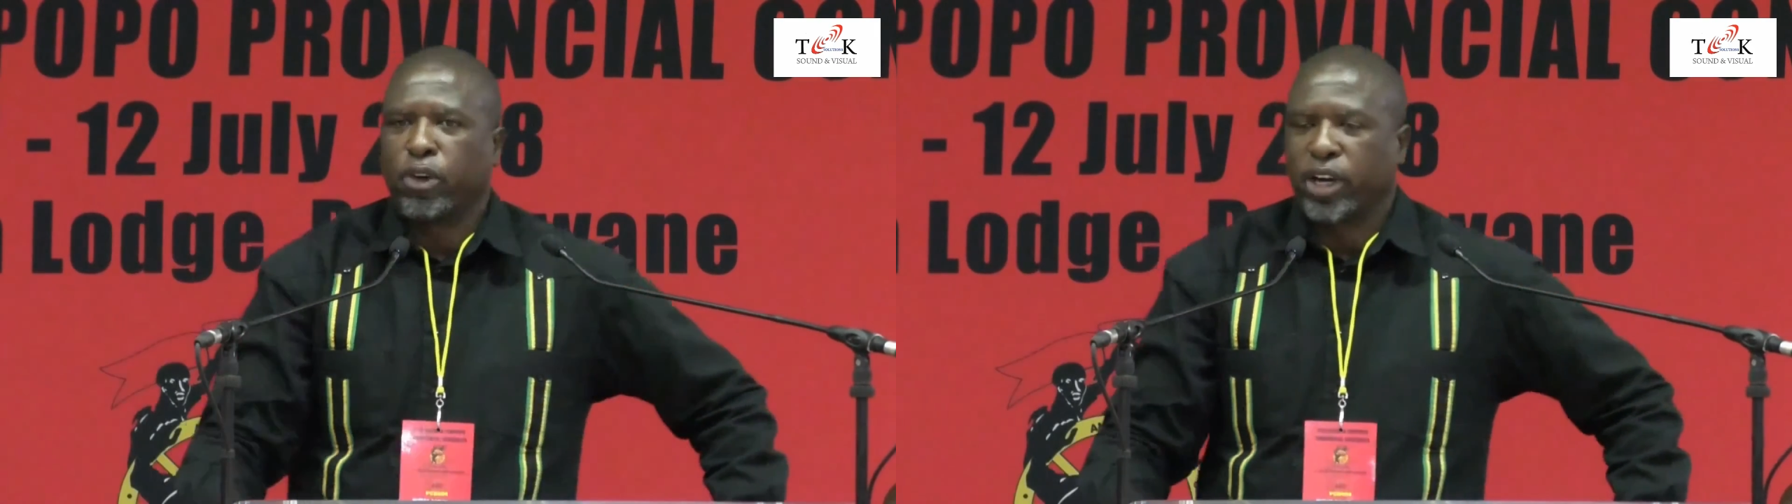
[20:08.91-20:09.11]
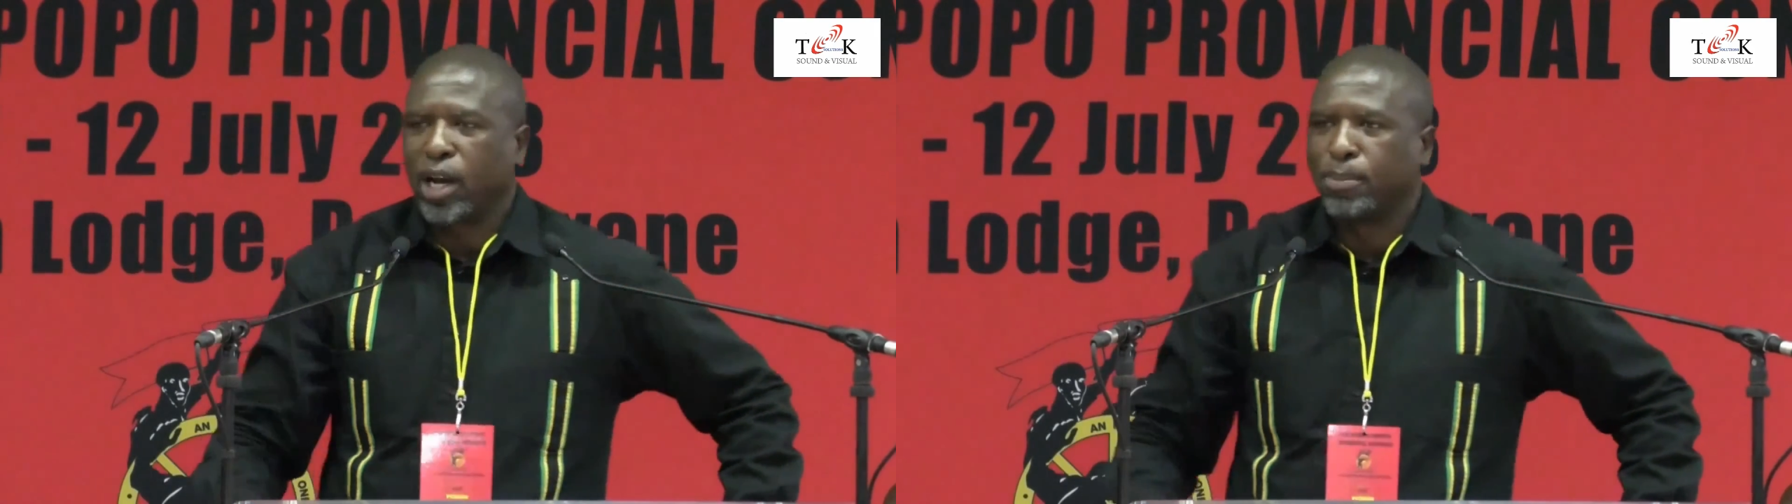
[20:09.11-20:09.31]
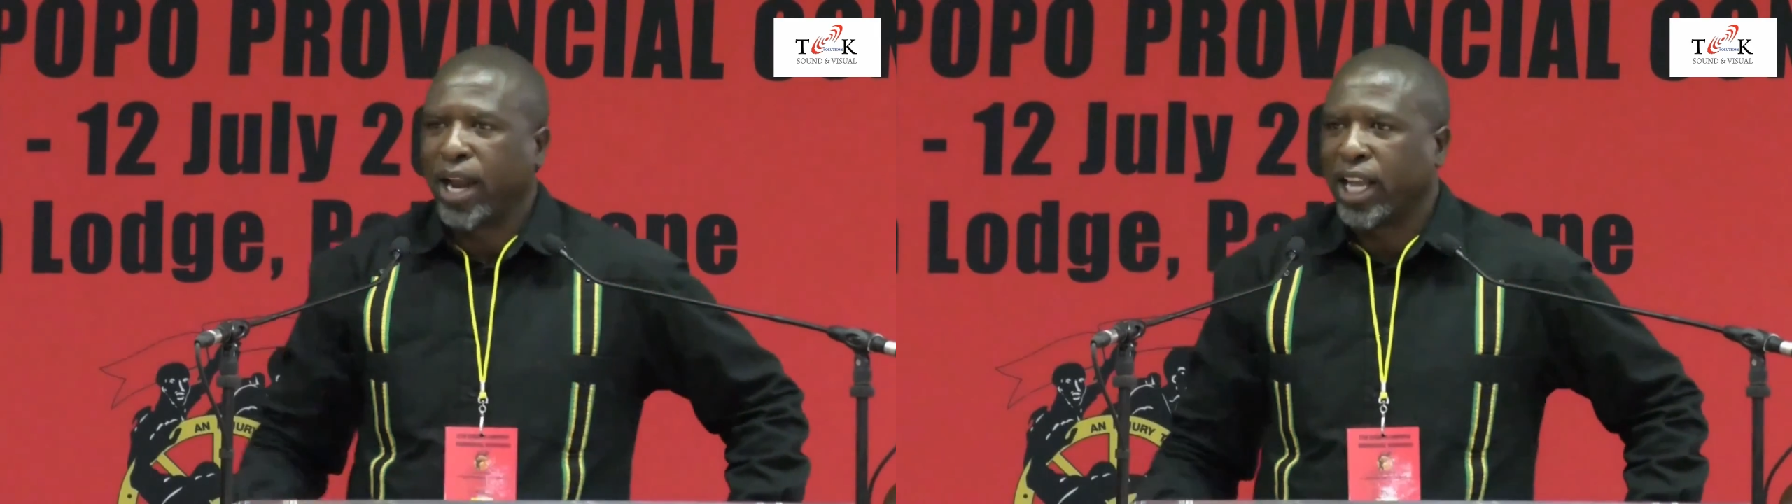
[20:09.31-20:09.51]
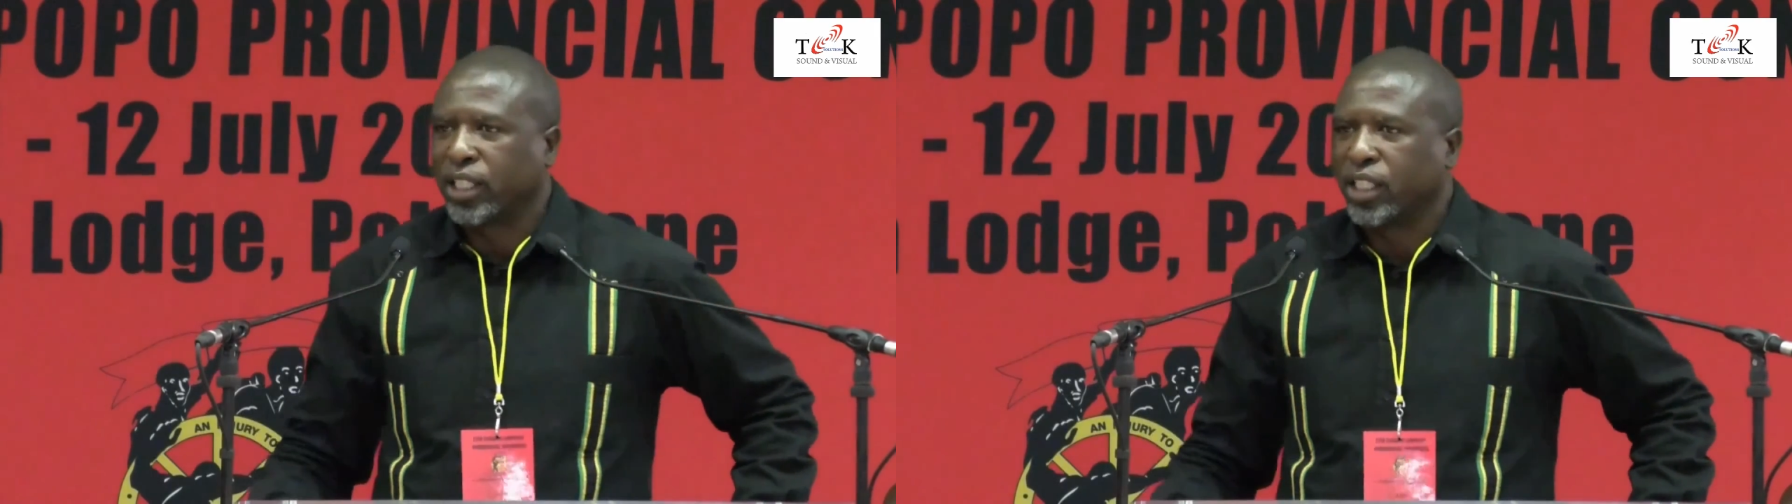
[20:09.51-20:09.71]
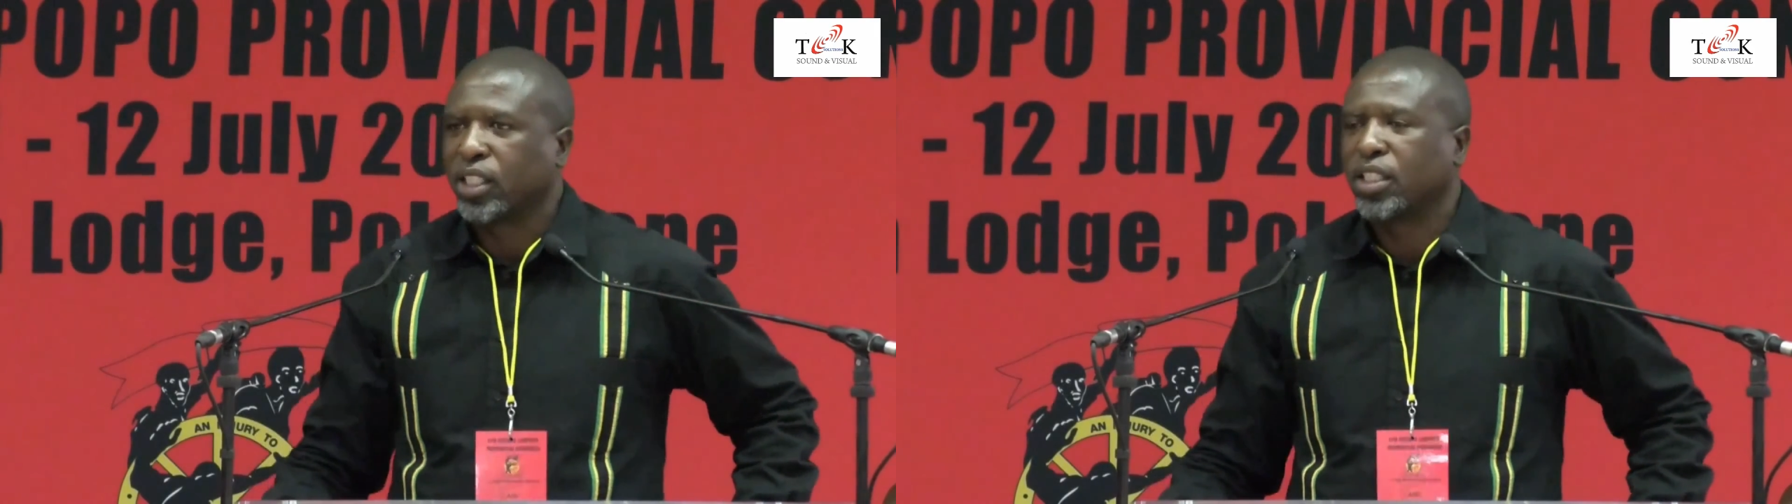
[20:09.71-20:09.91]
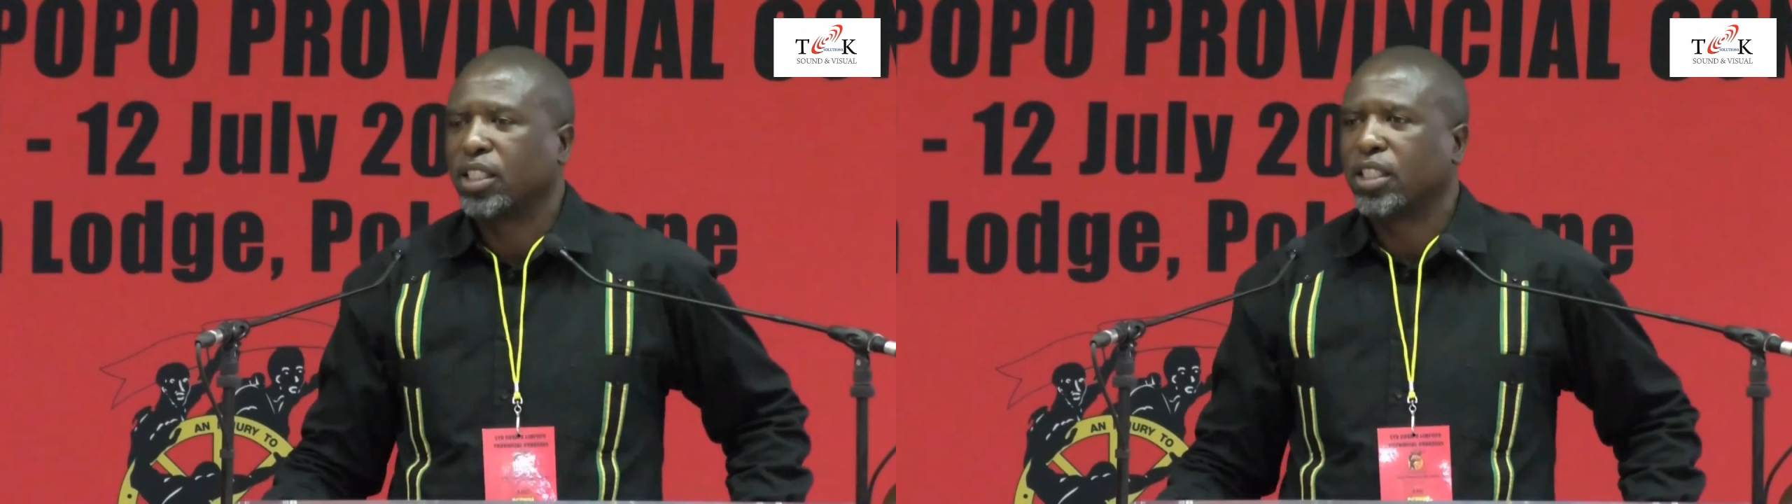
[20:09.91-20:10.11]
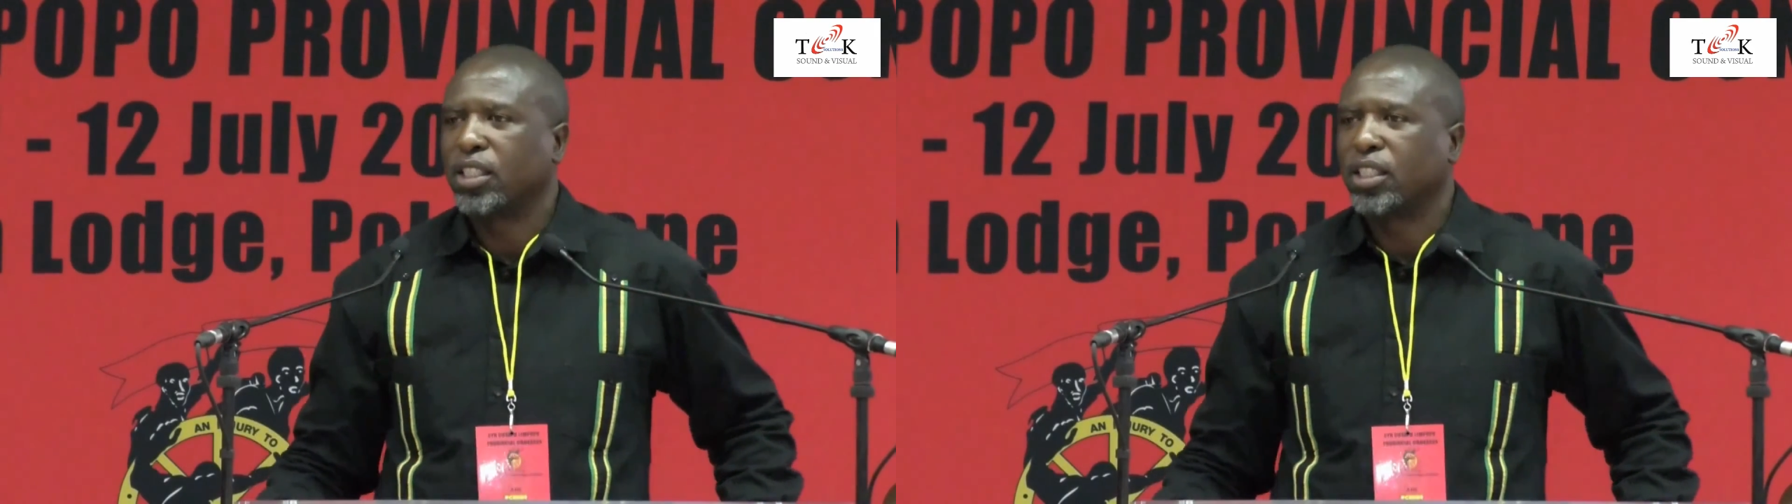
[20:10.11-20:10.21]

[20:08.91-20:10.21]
forum like this,